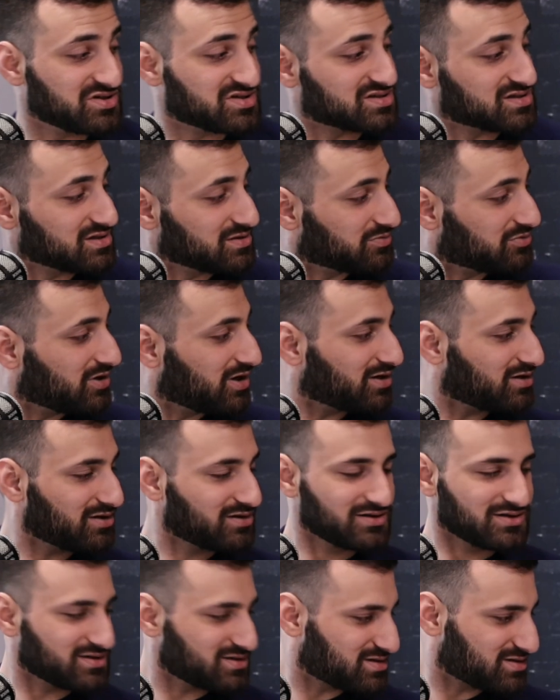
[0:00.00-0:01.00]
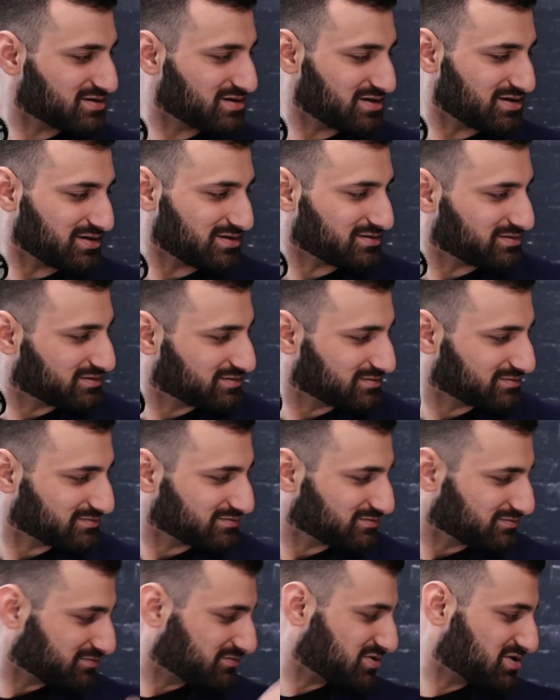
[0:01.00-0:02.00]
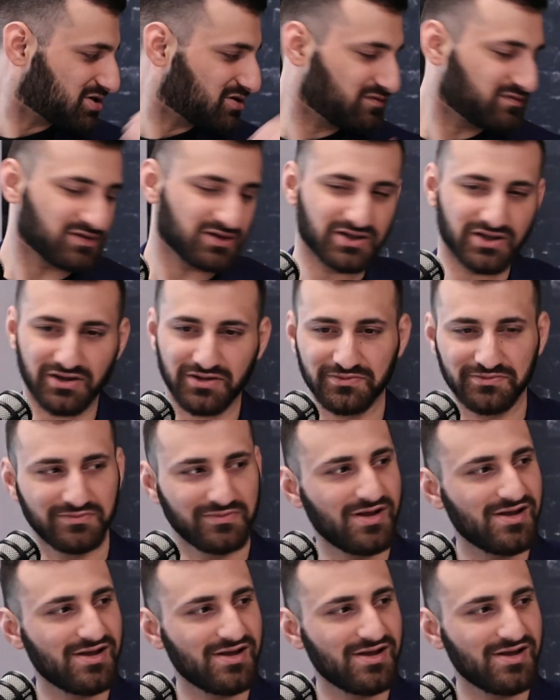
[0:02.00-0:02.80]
you'd sleep right on this sofa here.